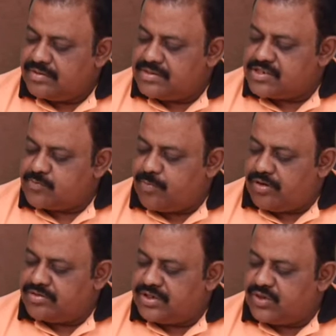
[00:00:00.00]
This is
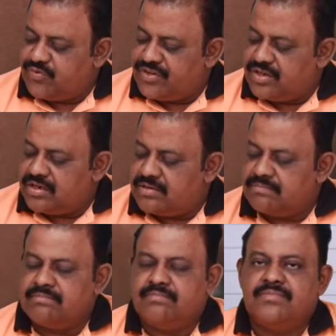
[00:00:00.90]
positive
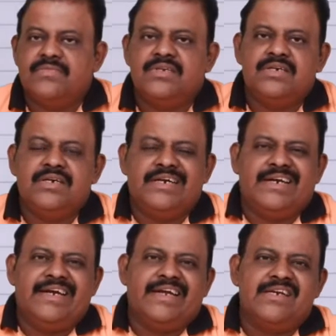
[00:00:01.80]
figure. It
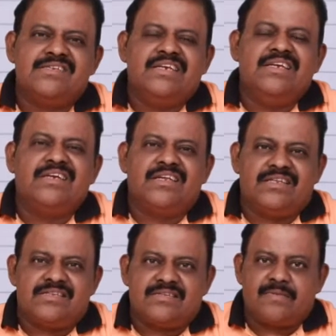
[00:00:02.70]
indicates
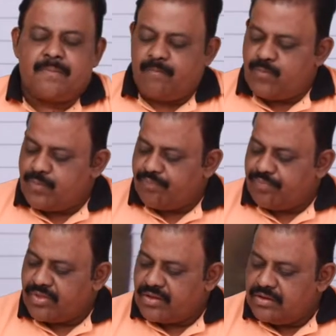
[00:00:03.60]
increase.
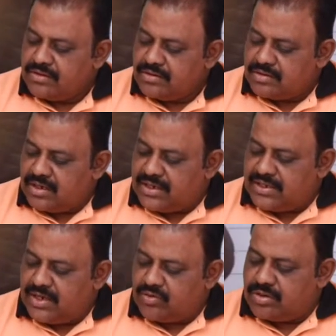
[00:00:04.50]

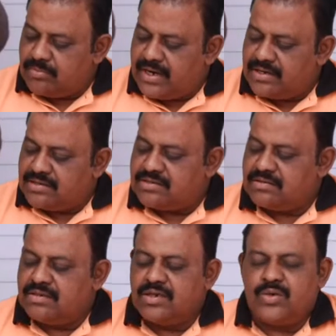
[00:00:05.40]
30,000
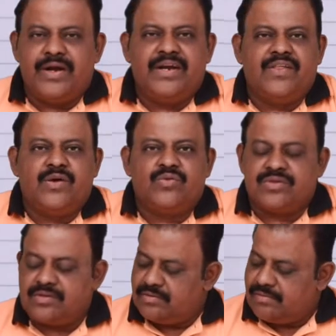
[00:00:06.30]
minus
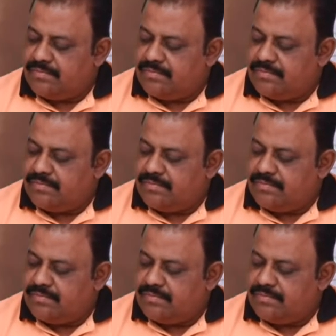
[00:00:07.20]
20,000.